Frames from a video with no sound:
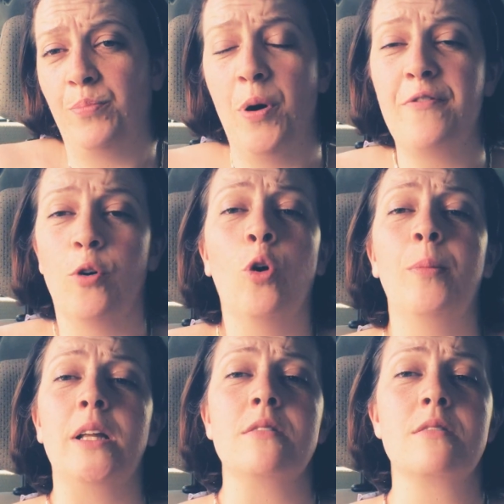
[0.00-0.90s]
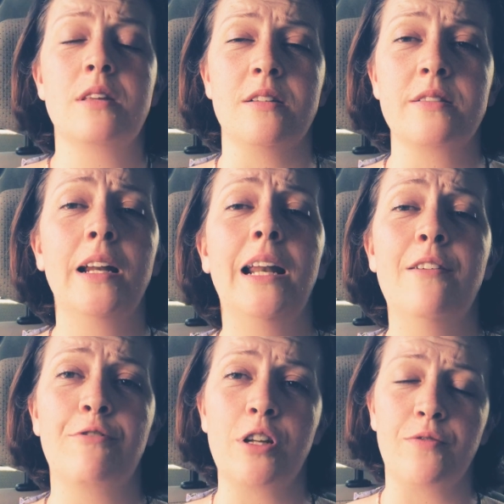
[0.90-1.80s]
performance, his
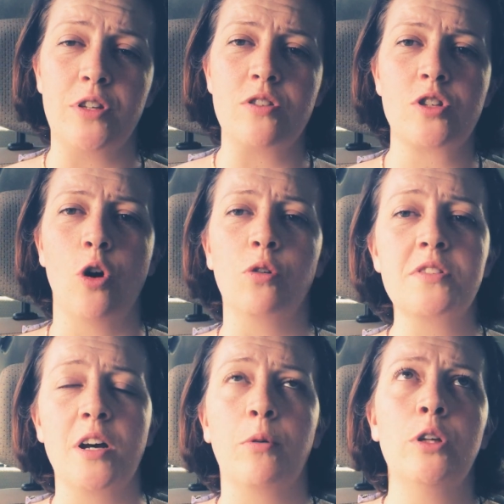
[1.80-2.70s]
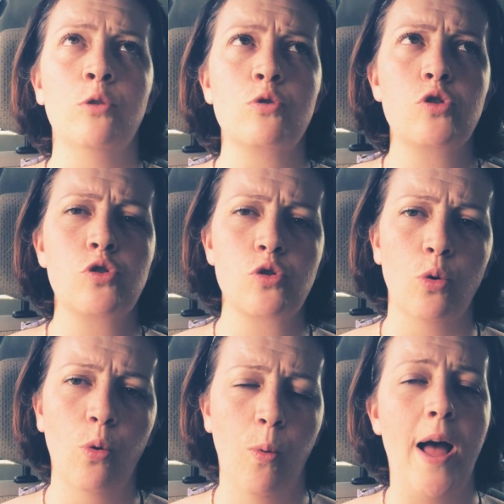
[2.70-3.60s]
delivery of these songs that we know so
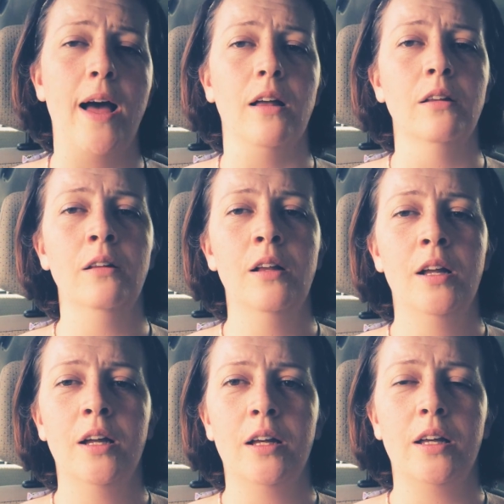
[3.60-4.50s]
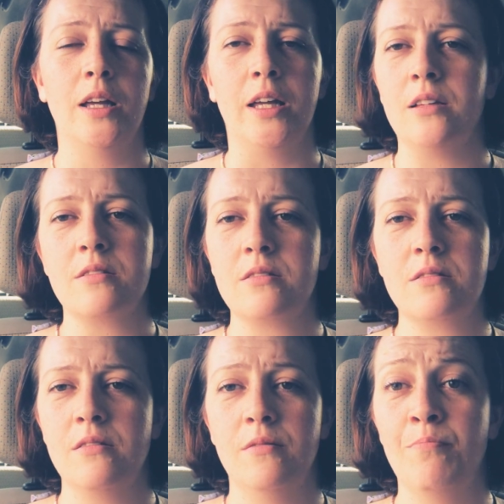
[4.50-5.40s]
well
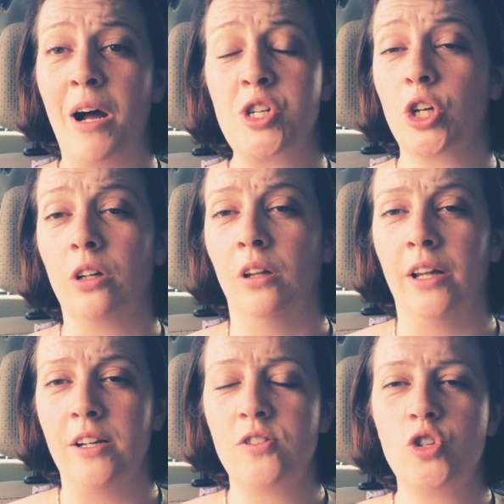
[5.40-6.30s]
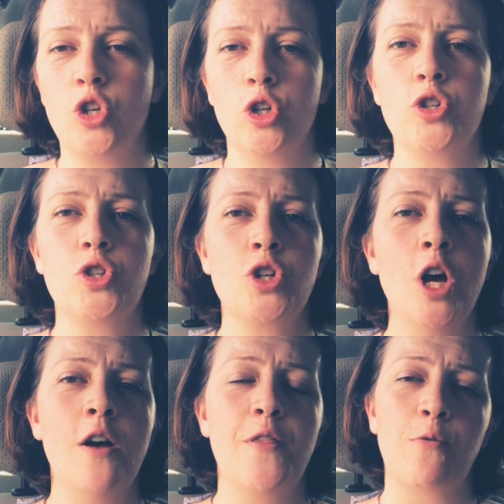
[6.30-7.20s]
is magical, and it's just
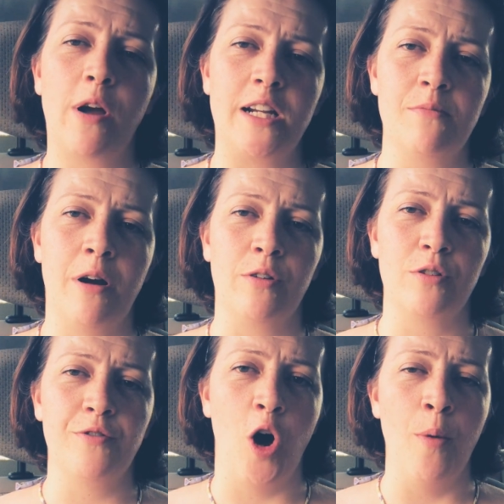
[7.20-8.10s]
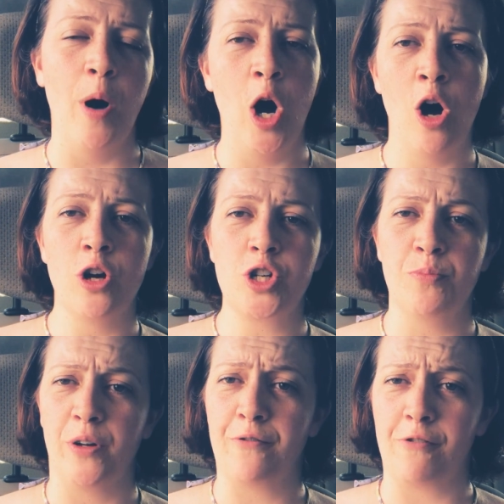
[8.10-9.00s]
the right amount of homage
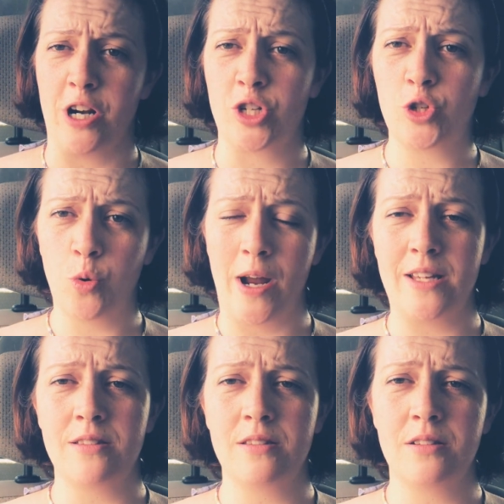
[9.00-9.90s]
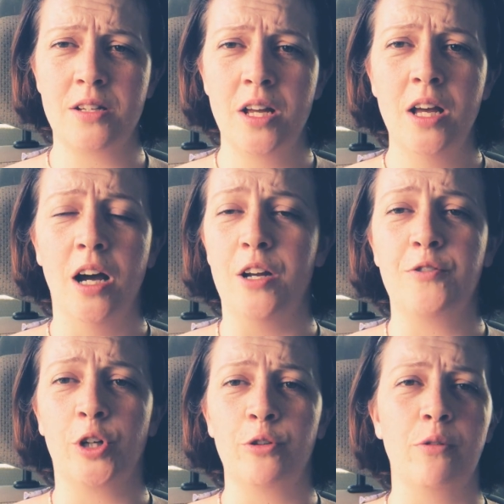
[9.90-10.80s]
but a fresh twist. And
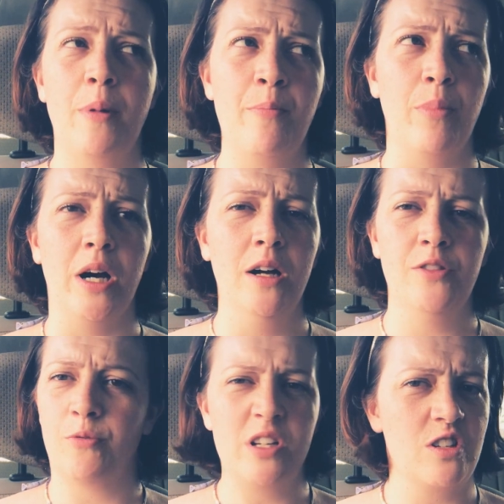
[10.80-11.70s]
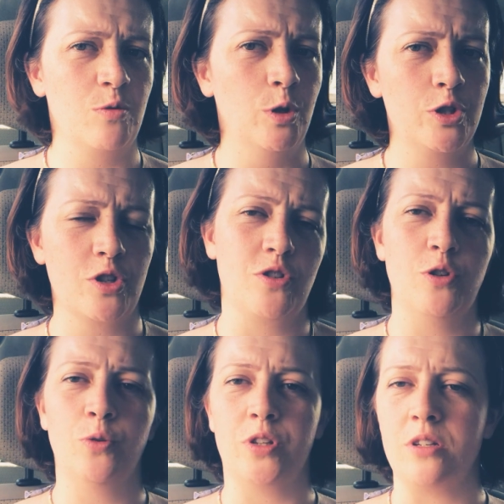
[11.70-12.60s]
you've got to remember the rest of the world doesn't
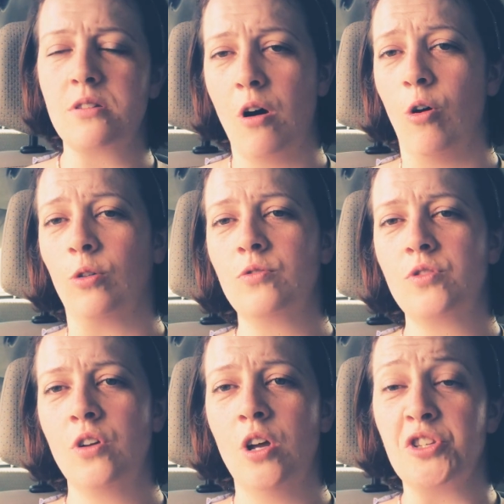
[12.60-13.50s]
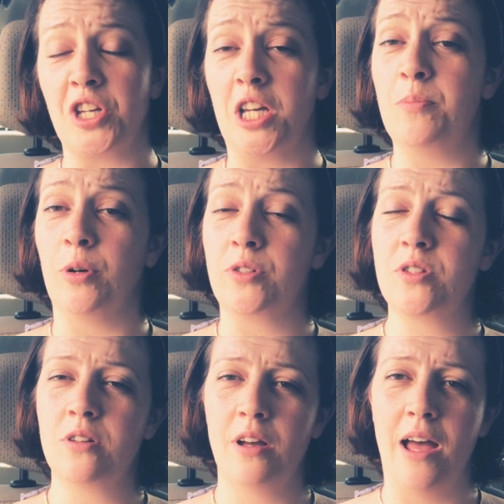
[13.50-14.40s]
know these songs, so he puts